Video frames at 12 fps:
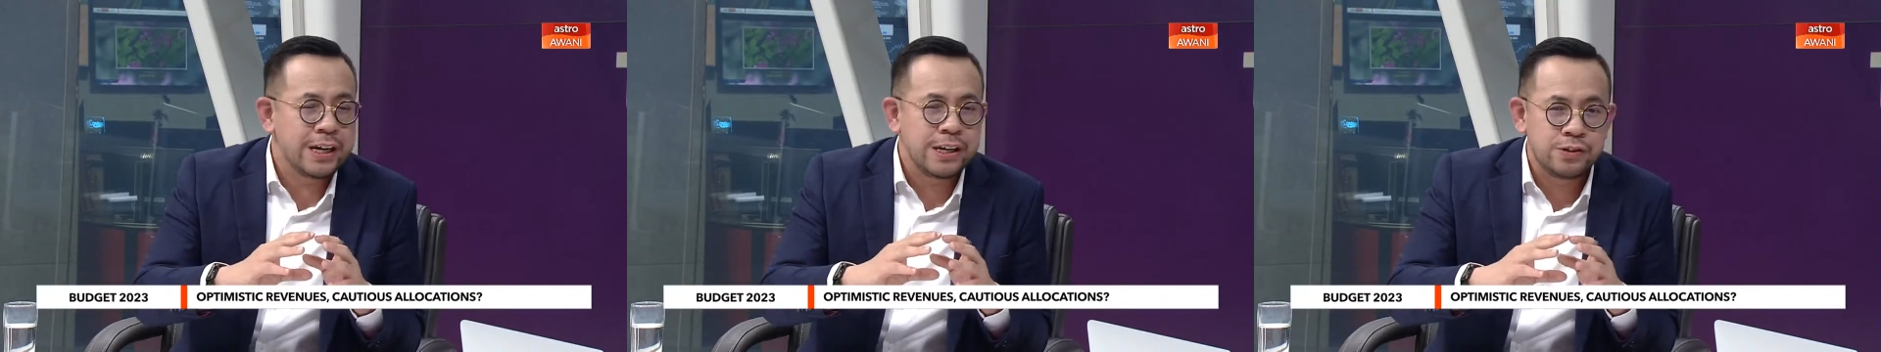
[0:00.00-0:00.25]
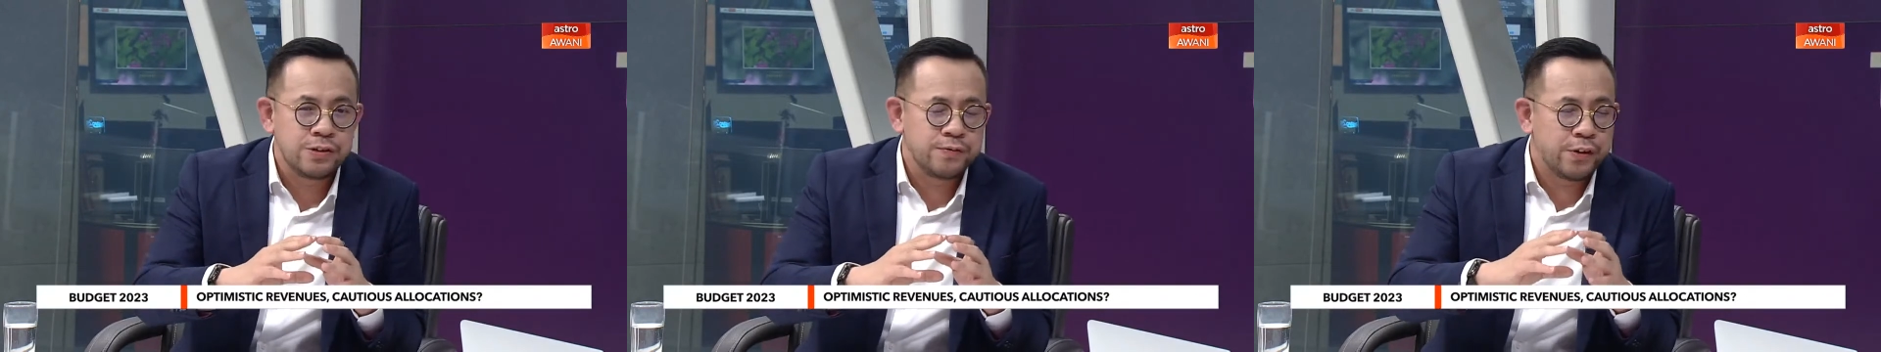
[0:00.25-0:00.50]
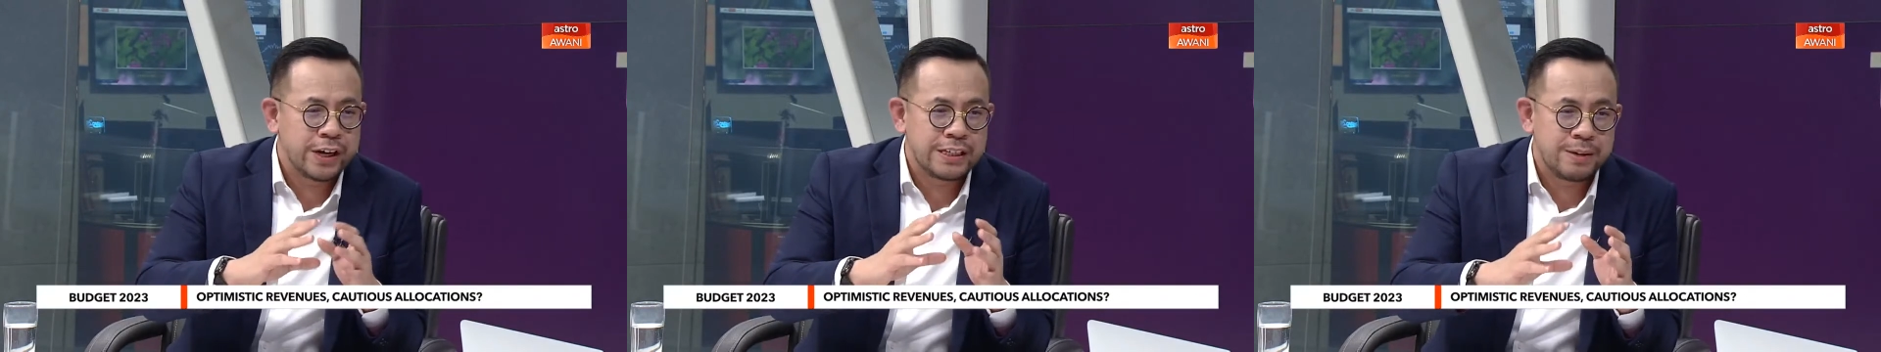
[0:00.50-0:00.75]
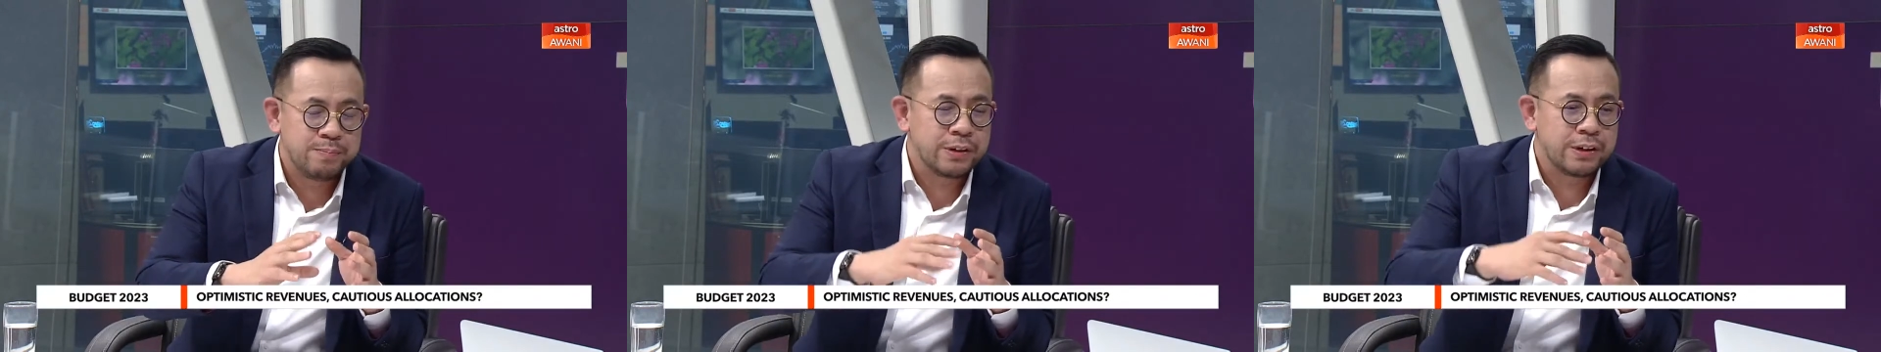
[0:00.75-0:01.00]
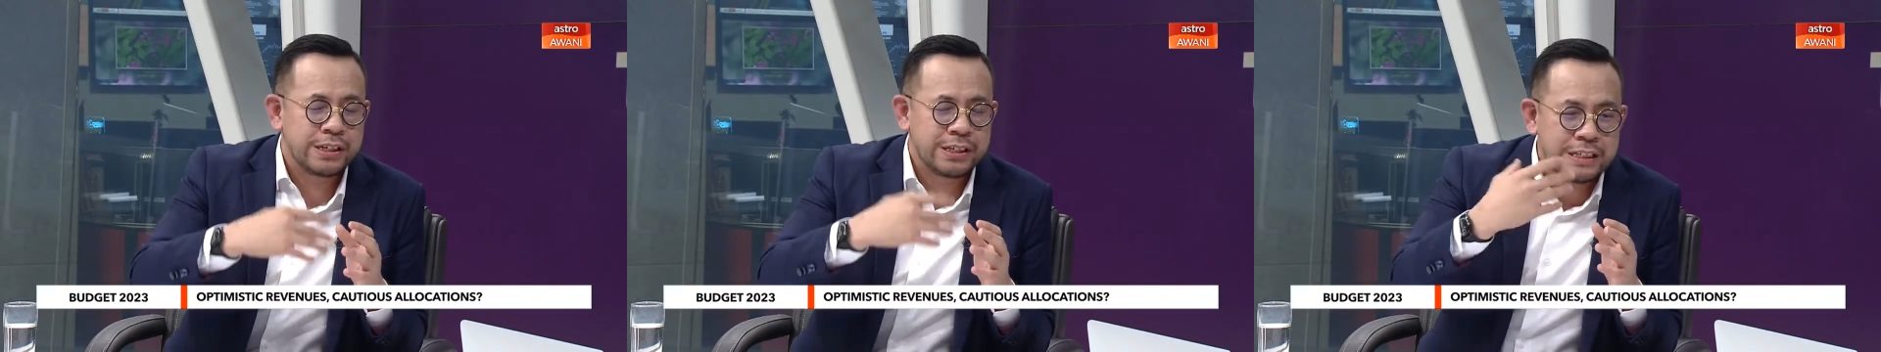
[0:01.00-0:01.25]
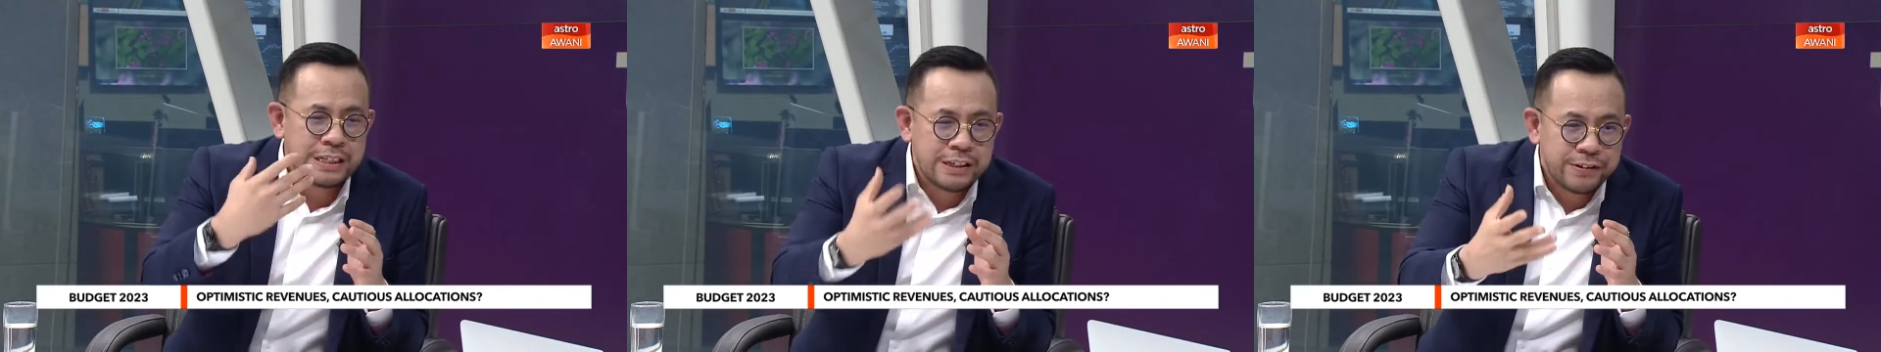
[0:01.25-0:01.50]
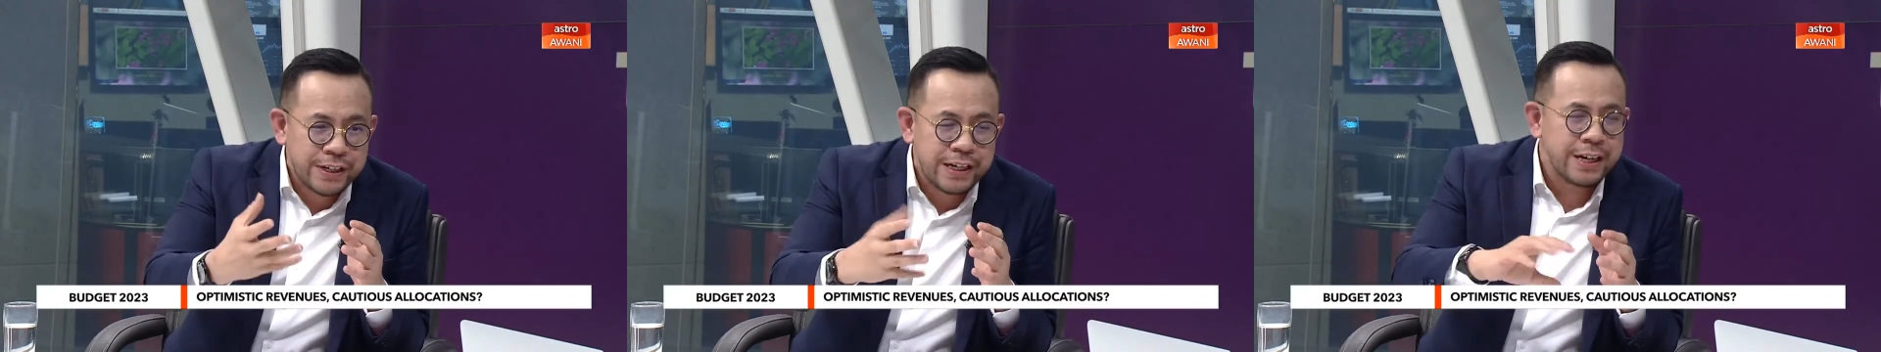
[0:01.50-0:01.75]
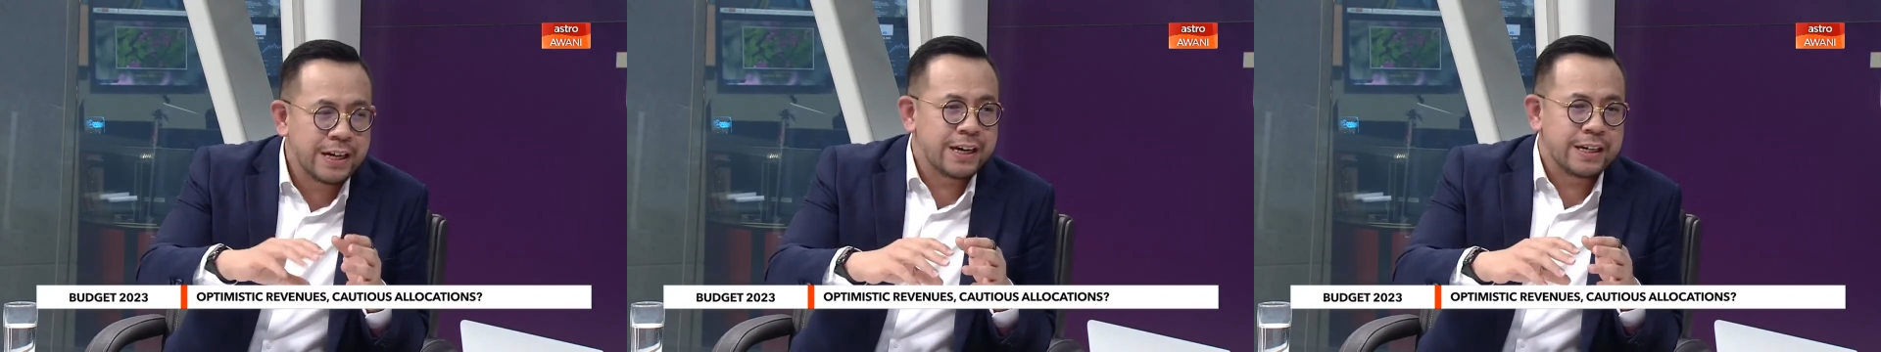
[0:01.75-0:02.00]
We are looking into, for example,
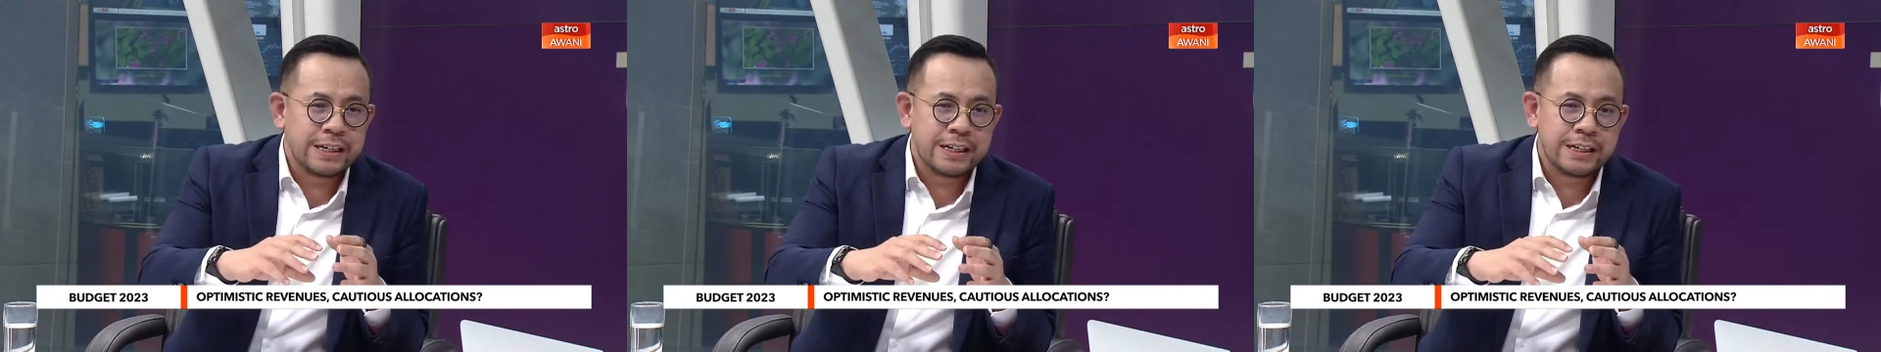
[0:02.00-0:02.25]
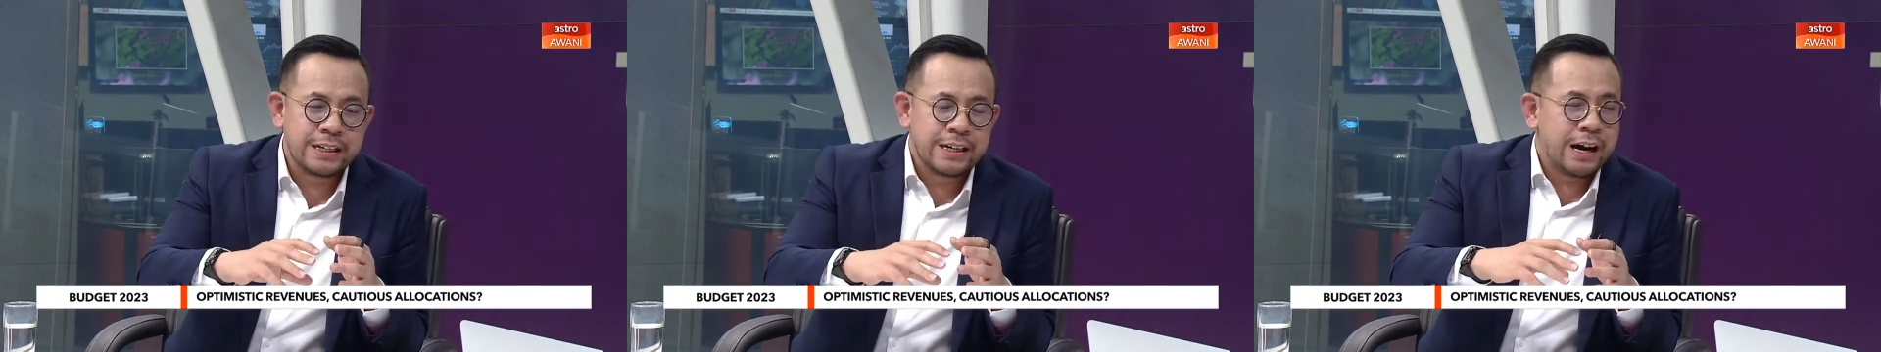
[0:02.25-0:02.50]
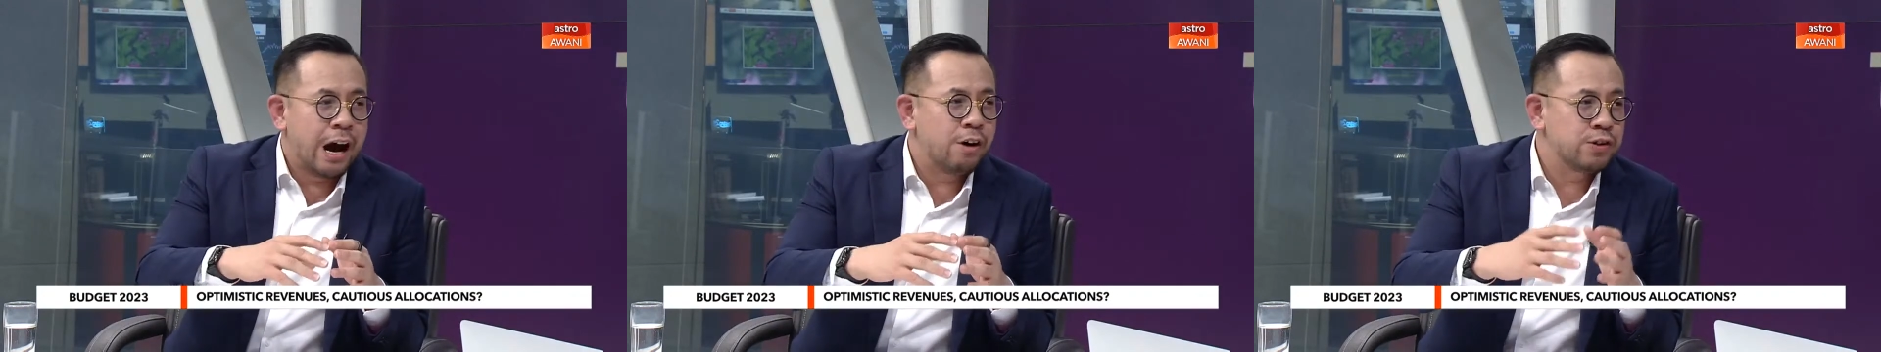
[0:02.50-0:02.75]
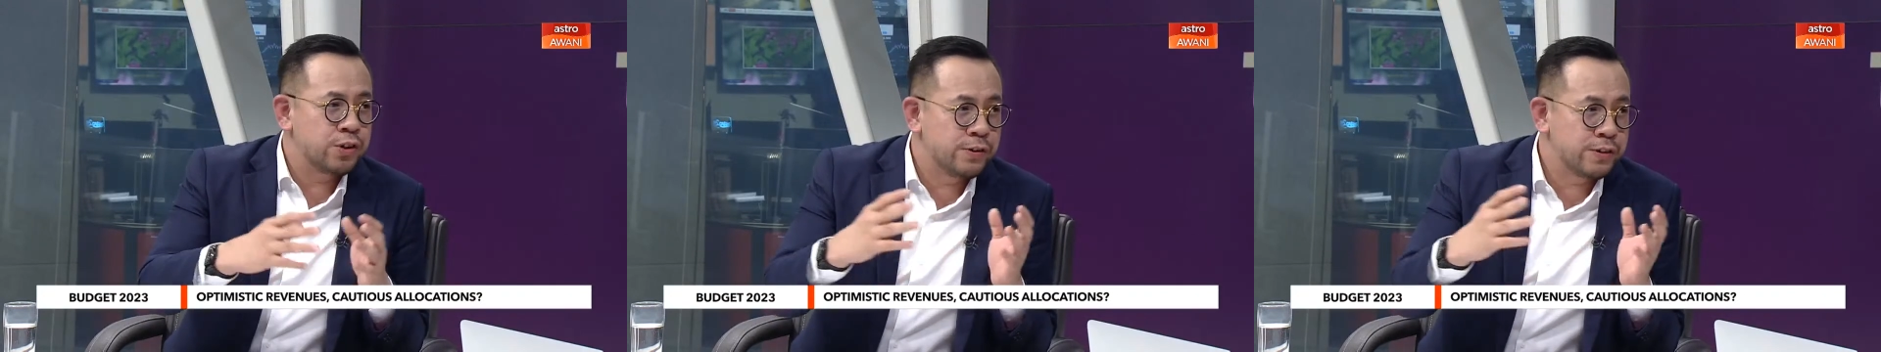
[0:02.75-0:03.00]
considering the